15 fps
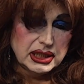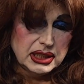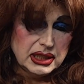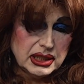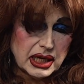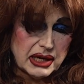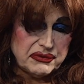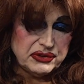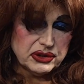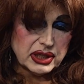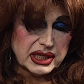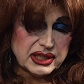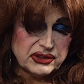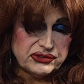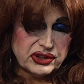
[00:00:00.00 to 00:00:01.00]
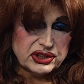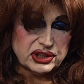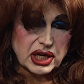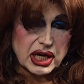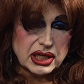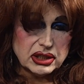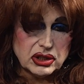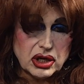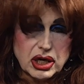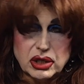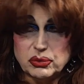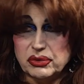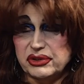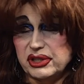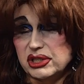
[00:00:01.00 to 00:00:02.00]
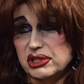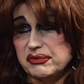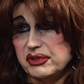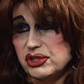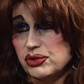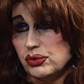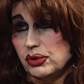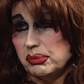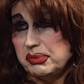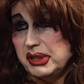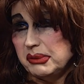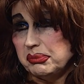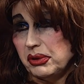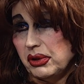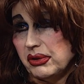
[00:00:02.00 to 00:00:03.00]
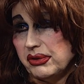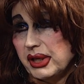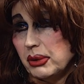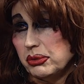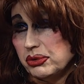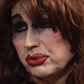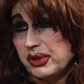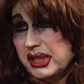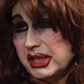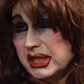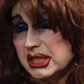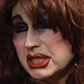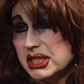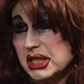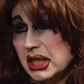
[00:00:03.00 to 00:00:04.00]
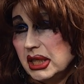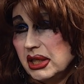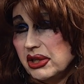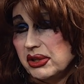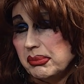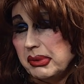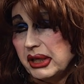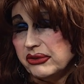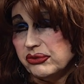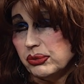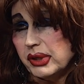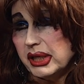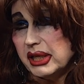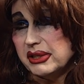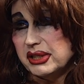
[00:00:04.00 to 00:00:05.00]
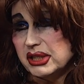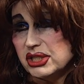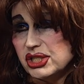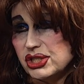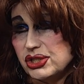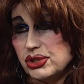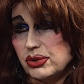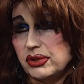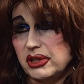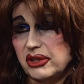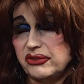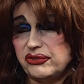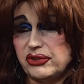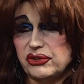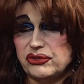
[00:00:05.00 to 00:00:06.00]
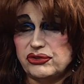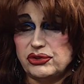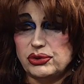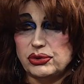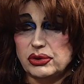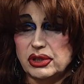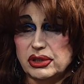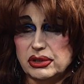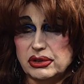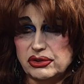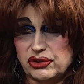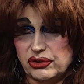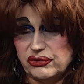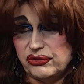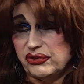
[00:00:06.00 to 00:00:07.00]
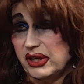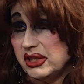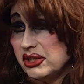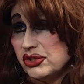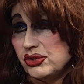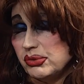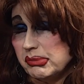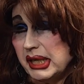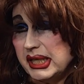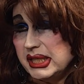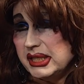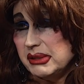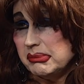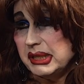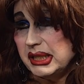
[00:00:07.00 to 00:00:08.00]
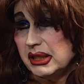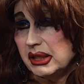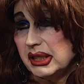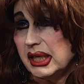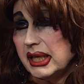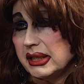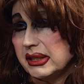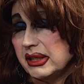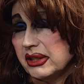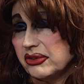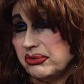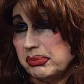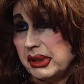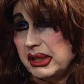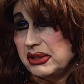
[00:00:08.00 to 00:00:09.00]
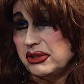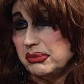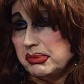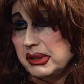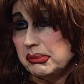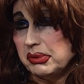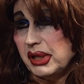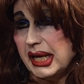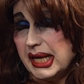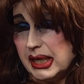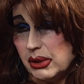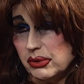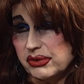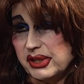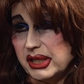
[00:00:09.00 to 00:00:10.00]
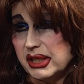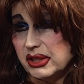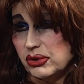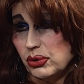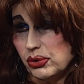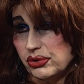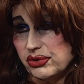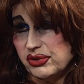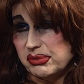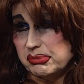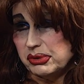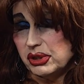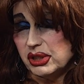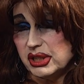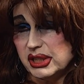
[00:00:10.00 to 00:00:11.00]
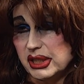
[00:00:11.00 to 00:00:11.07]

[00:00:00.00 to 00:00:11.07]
I feel like it's a dialogue with individual people that would read it. The best way, I think, to do this is to uh, just send it to my email, and I can explain to people how they can order the book.